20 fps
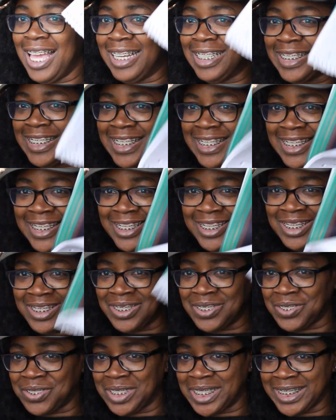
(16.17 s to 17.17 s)
a
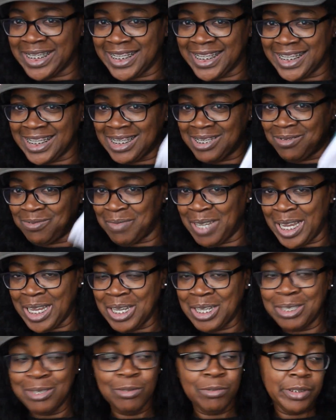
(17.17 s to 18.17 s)
zillion questions of my
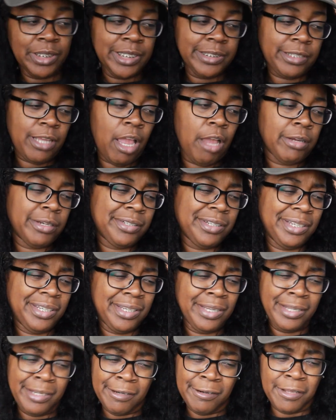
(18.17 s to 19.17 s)
own that's
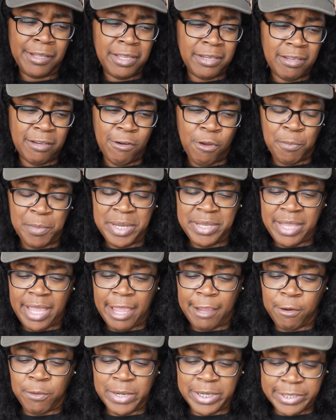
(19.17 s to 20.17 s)
actually in the get to know me
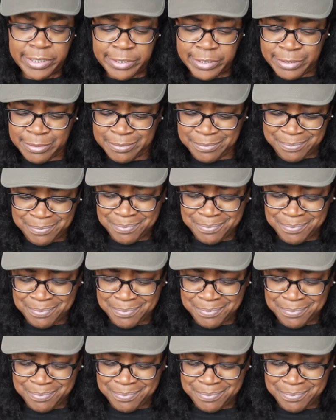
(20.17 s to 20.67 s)
tag questions.